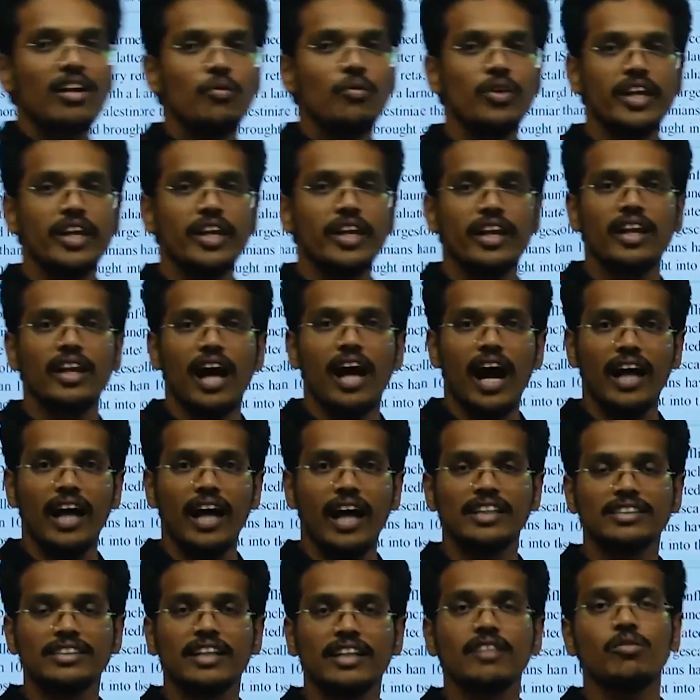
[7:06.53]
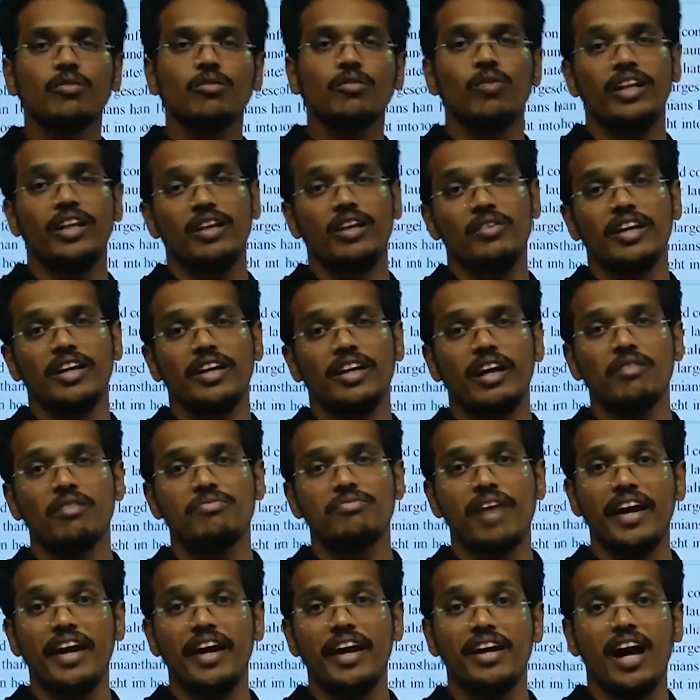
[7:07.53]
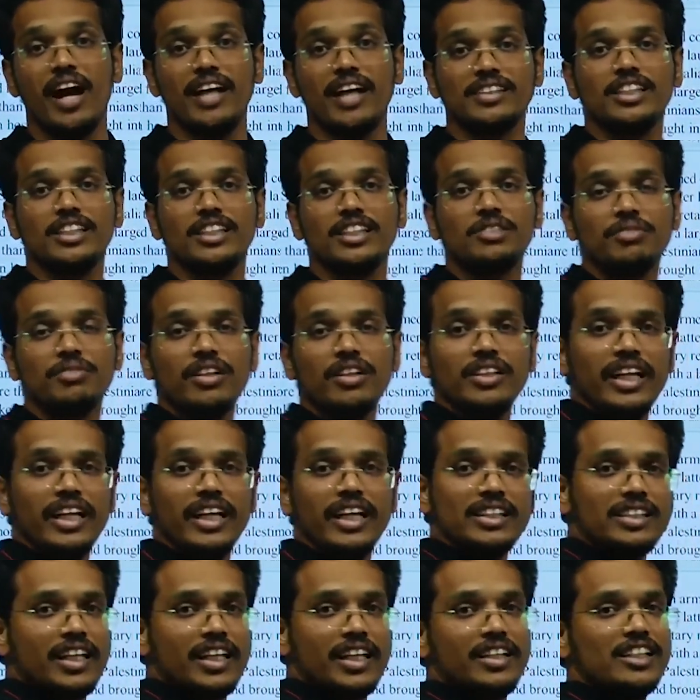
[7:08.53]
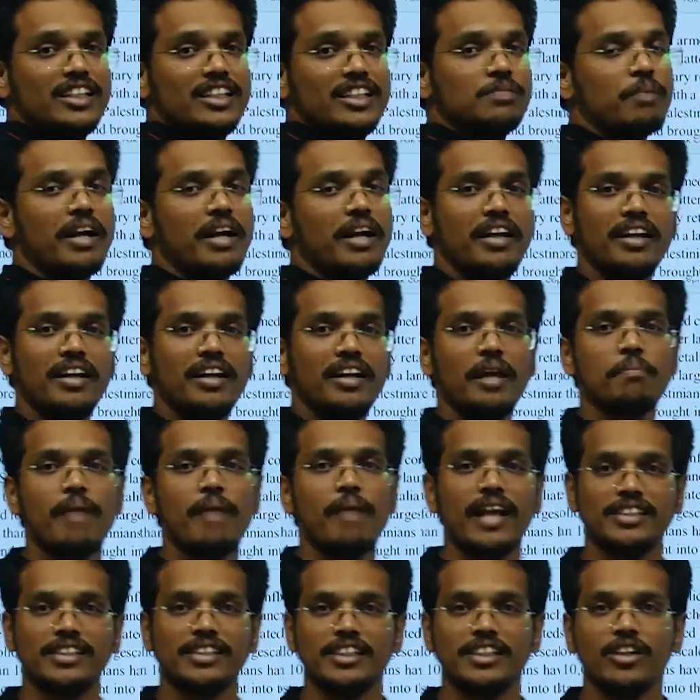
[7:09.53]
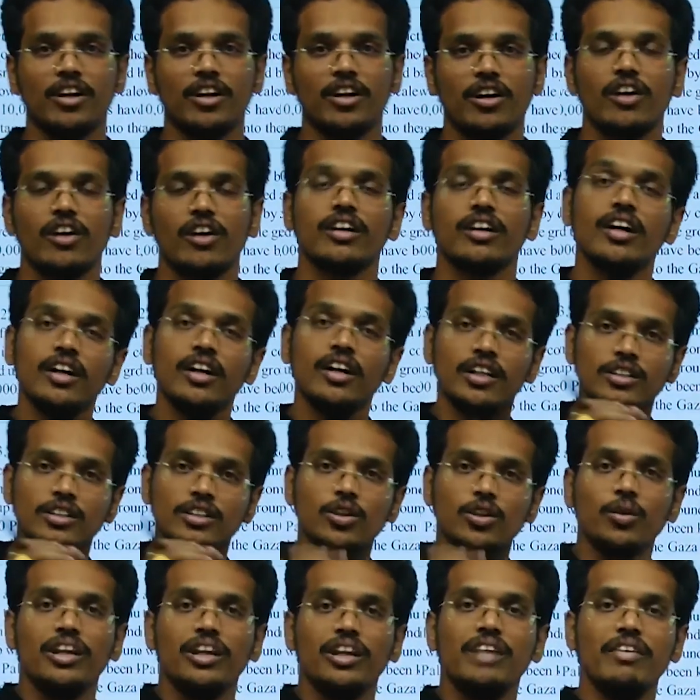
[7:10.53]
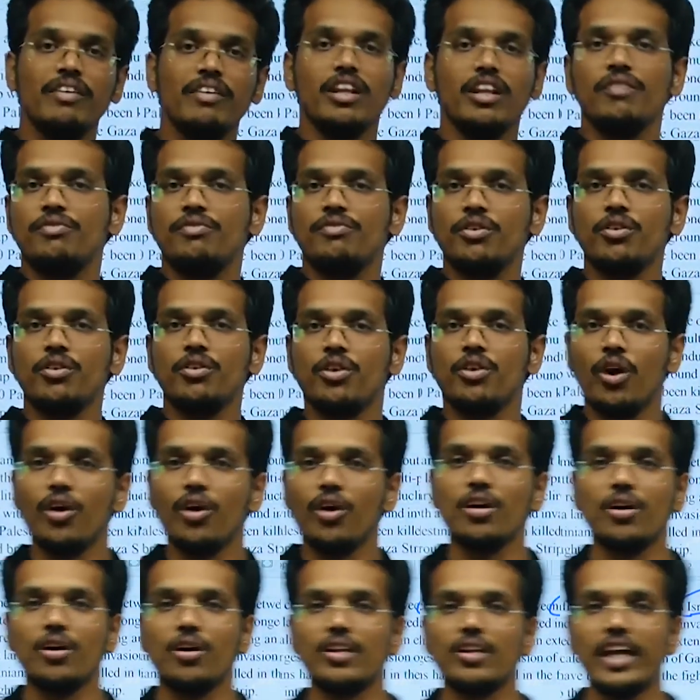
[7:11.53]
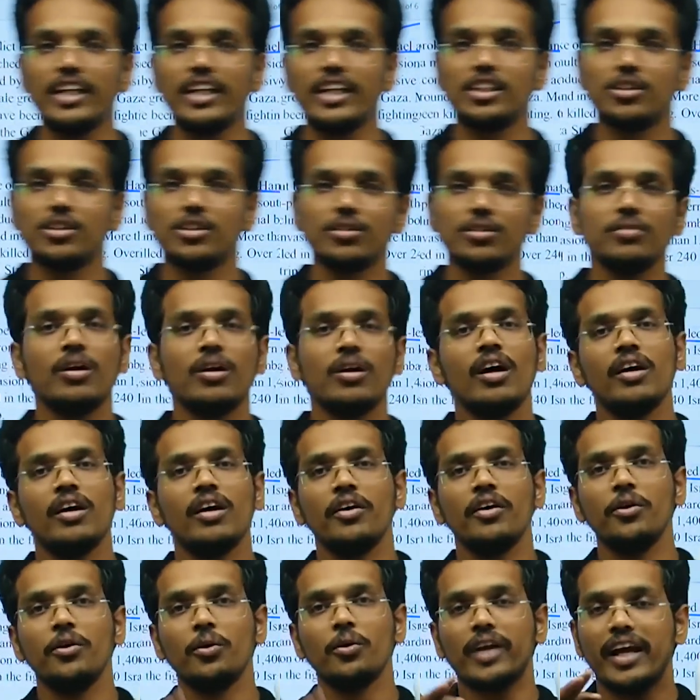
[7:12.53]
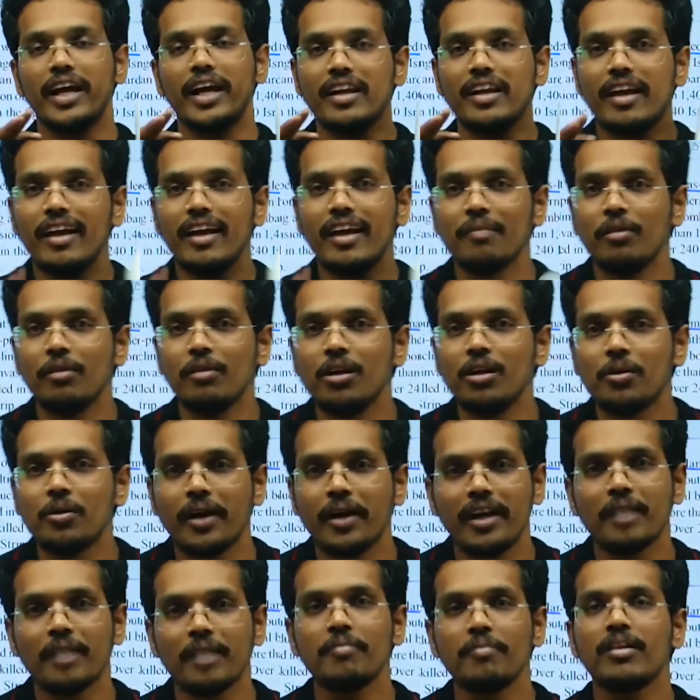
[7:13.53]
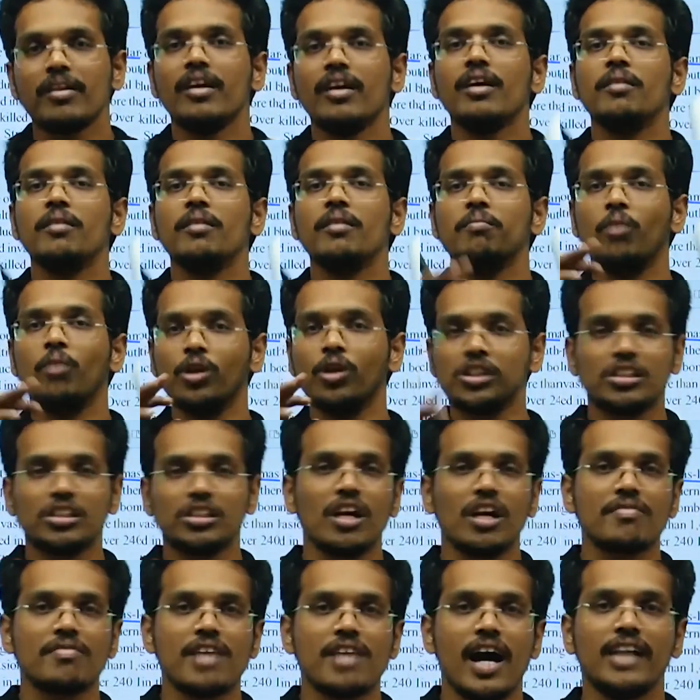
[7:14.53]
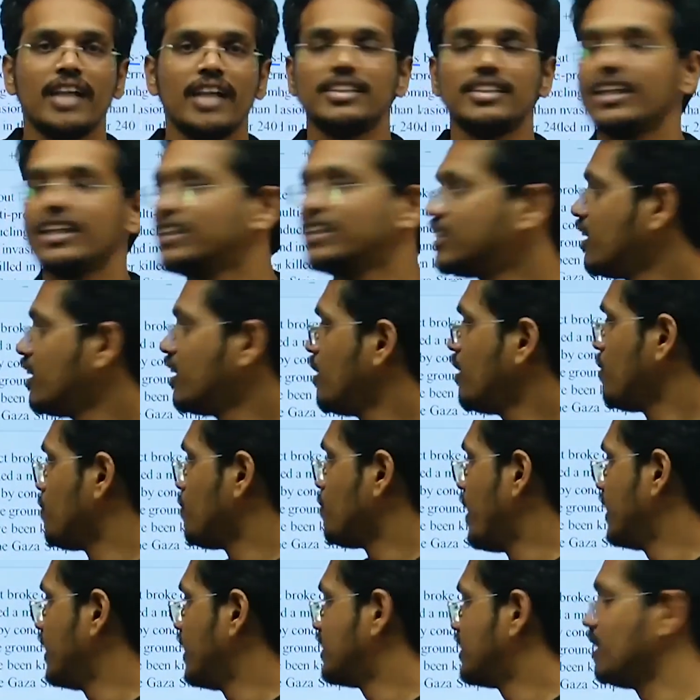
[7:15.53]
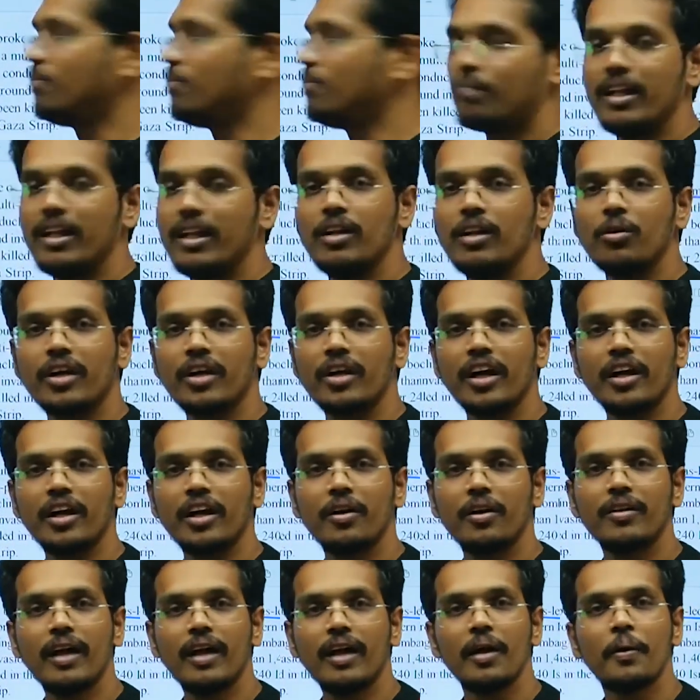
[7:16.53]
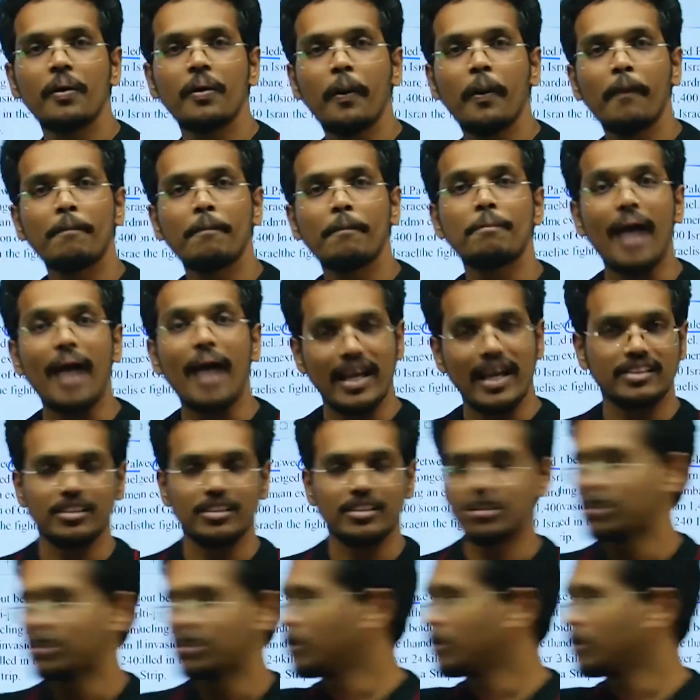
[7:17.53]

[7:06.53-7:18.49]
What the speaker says: we can find answers for this in this particular passage or not. So even if you don't know the issue, you can able to attempt most of the answers by simply looking into the passage.